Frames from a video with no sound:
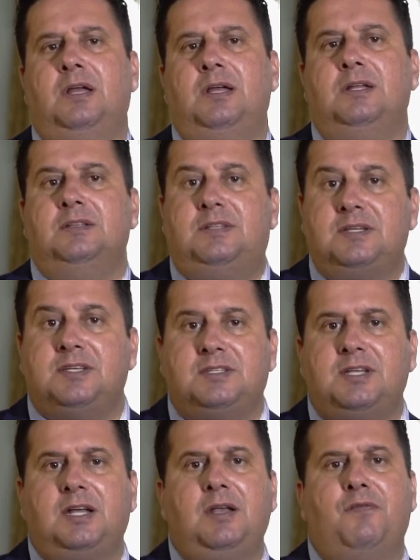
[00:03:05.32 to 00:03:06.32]
This is
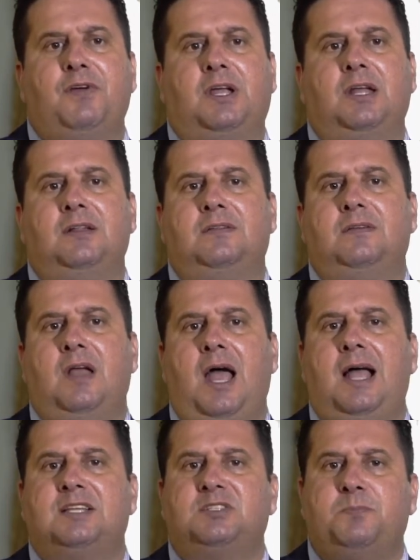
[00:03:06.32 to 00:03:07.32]
significant,
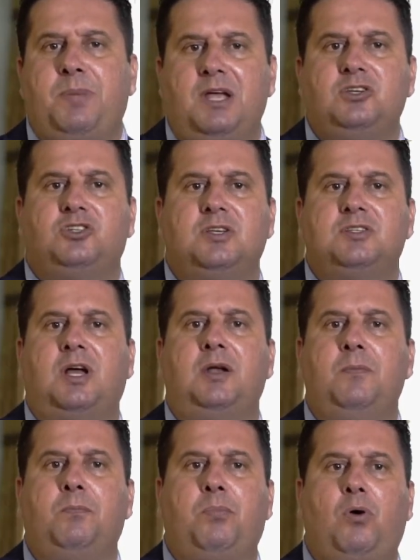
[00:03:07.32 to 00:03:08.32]
as pensions are
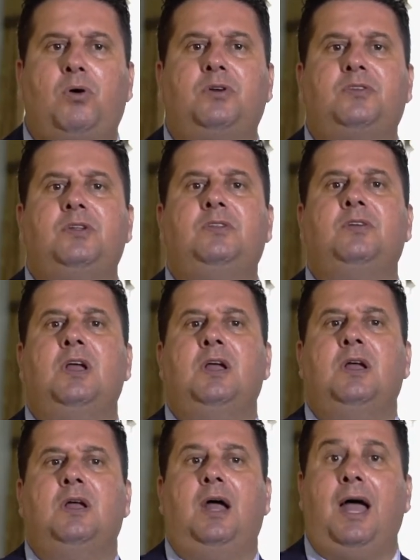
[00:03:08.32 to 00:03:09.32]
an
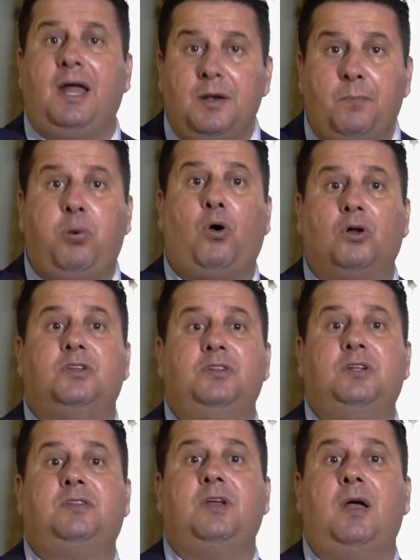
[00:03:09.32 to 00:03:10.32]
important
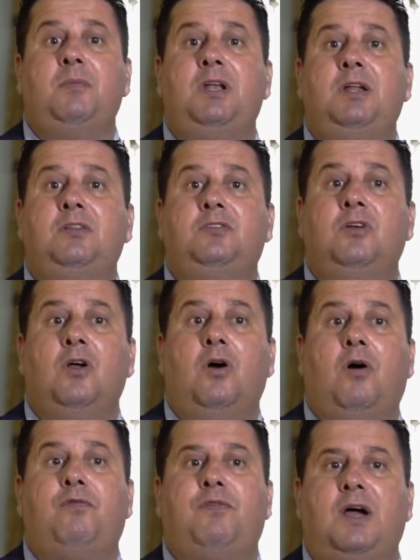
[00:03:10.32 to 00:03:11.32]
determinant
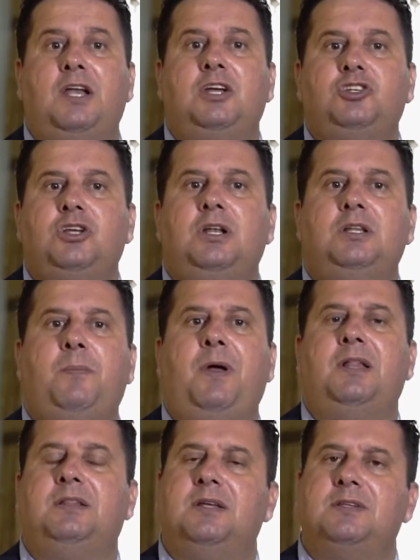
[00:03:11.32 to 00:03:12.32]
of financial
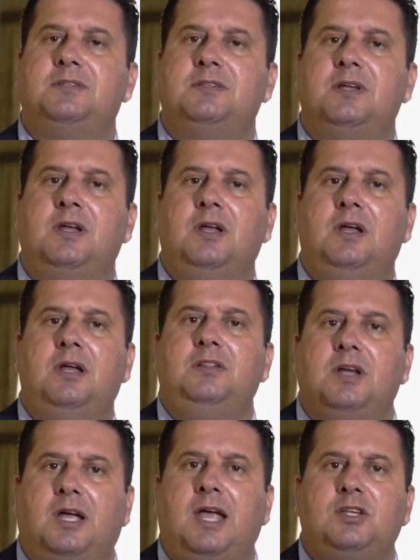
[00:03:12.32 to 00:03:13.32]
independence in
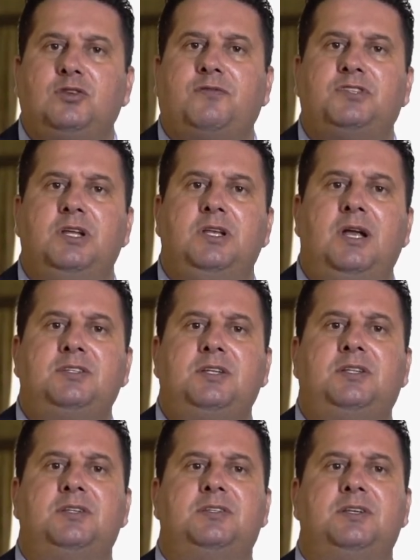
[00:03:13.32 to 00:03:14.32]
the case of senior
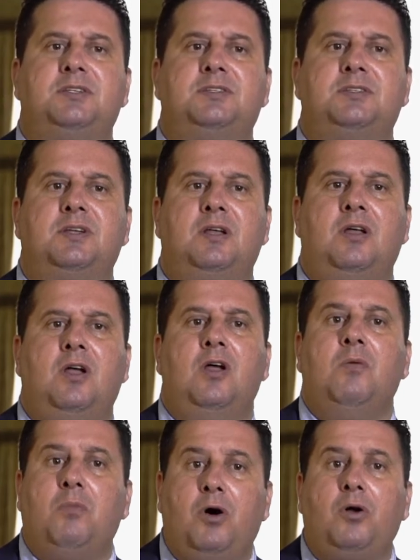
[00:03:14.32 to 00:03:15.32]
citizens.
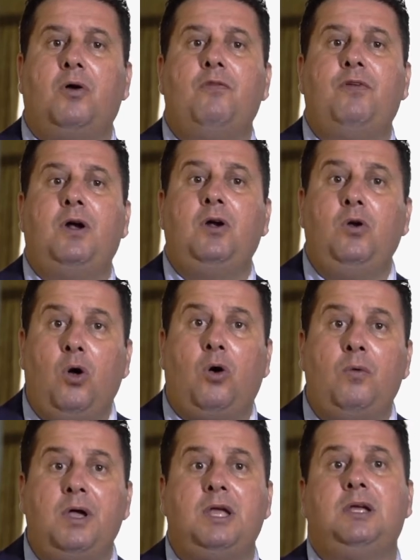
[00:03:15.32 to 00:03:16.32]
Moreover,
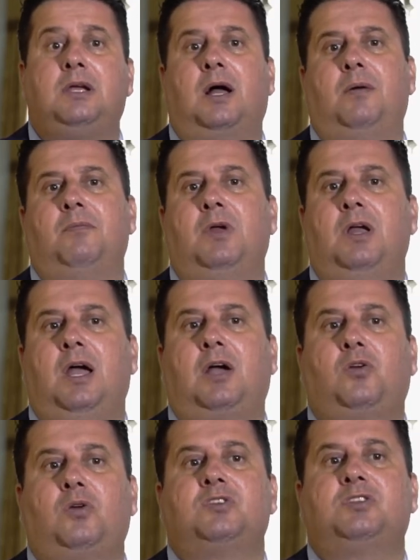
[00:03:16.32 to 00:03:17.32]
low income
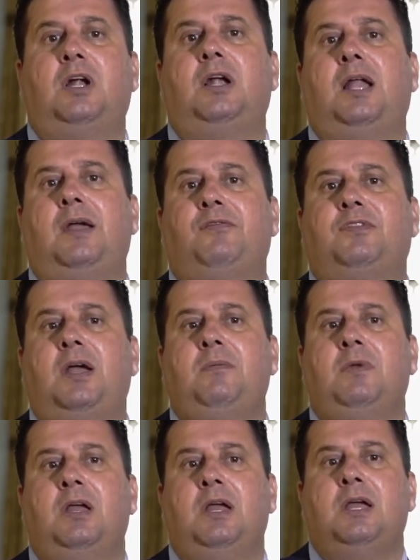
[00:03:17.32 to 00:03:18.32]
across their lifetime
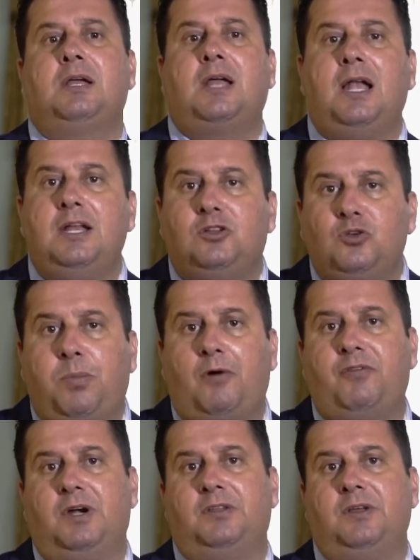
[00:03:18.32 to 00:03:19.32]
can lead to
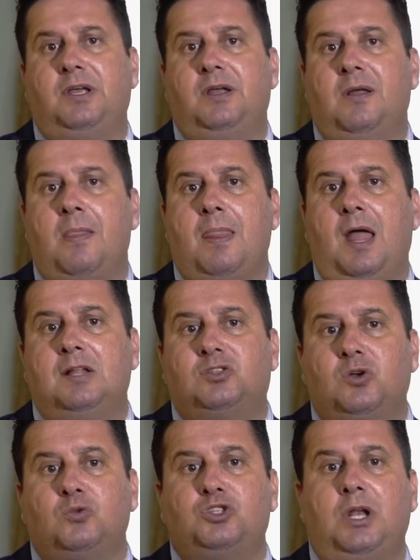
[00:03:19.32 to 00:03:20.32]
poverty and
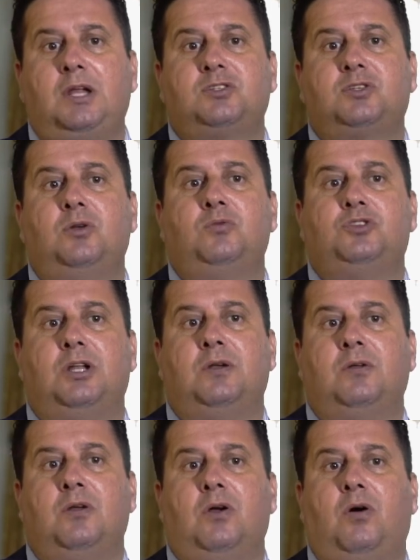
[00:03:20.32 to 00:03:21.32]
social exclusion
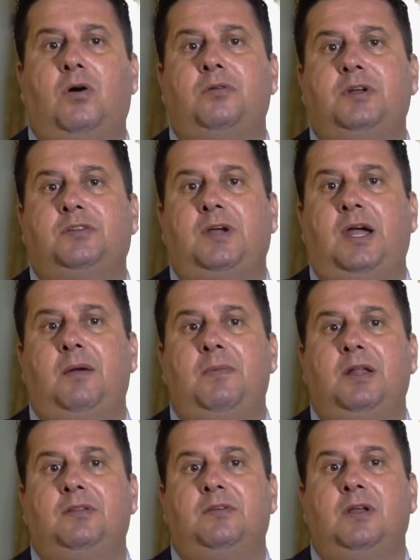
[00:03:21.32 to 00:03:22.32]
on
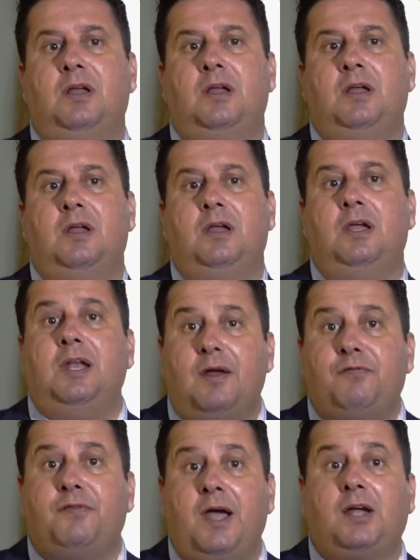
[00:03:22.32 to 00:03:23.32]
retirement. In
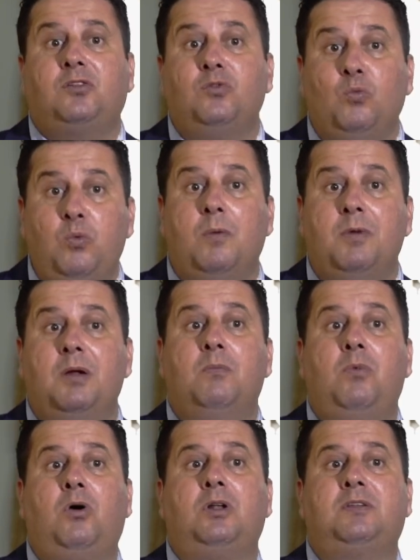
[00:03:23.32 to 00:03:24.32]
effect, women in
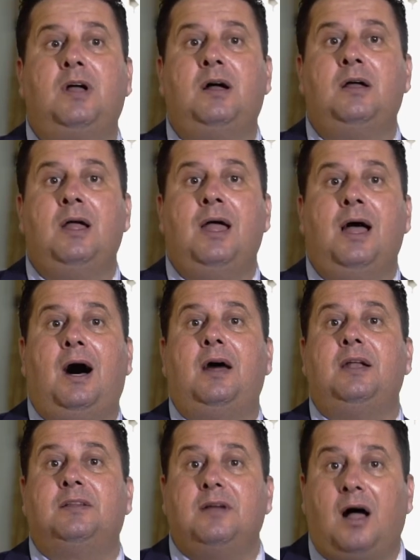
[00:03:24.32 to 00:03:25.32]
Malta
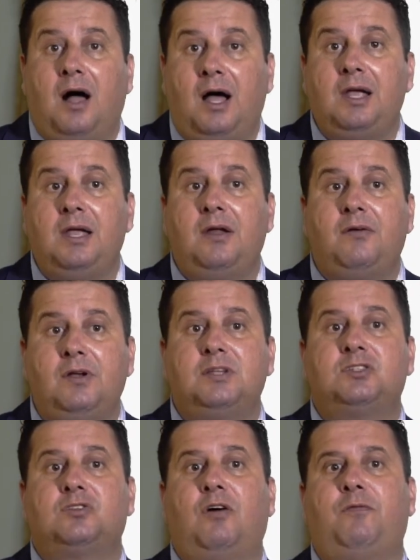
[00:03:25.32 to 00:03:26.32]
are at a higher
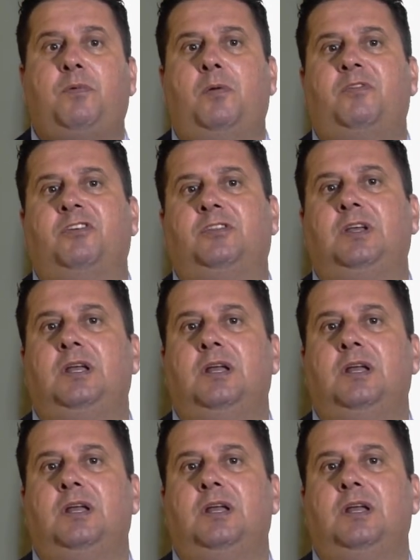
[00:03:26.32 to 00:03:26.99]
risk of poverty